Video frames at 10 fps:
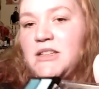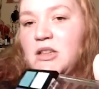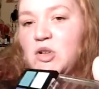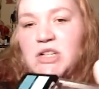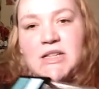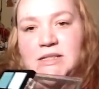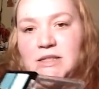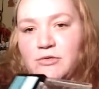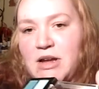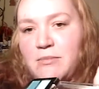yellow shade that's in
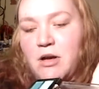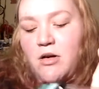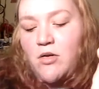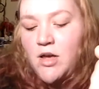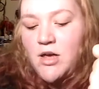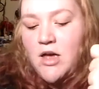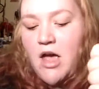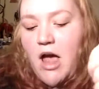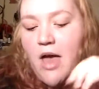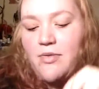the rainbow,
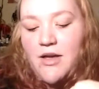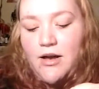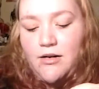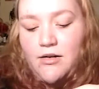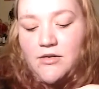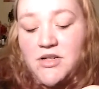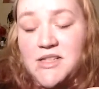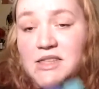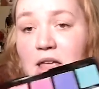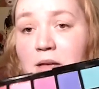and then
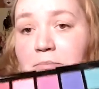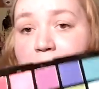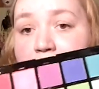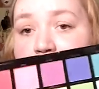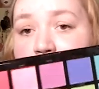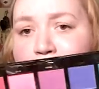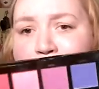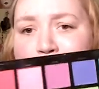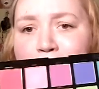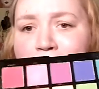just that basic
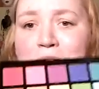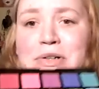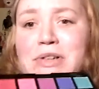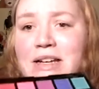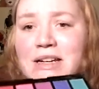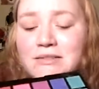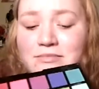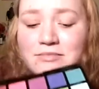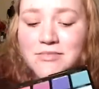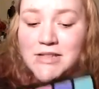spring green.
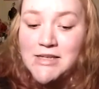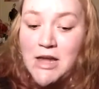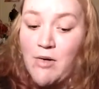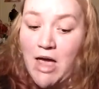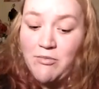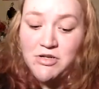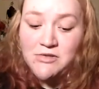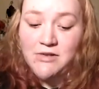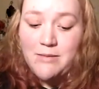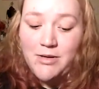That's how I would
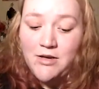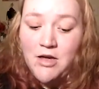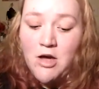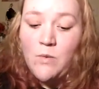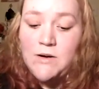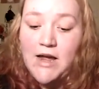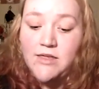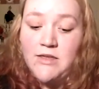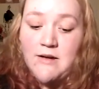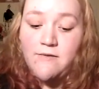describe it. When I
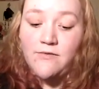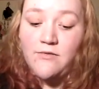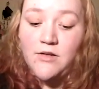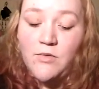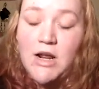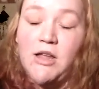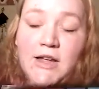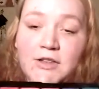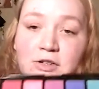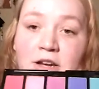look
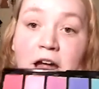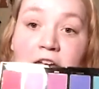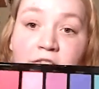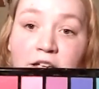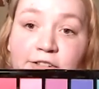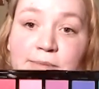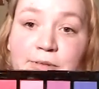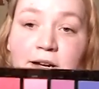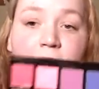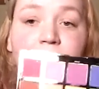at the screen, I think of
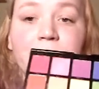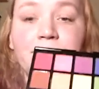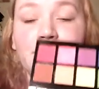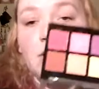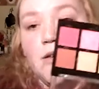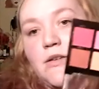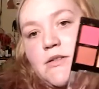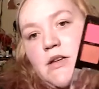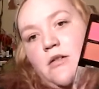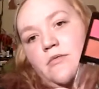spring.
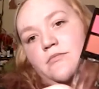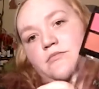So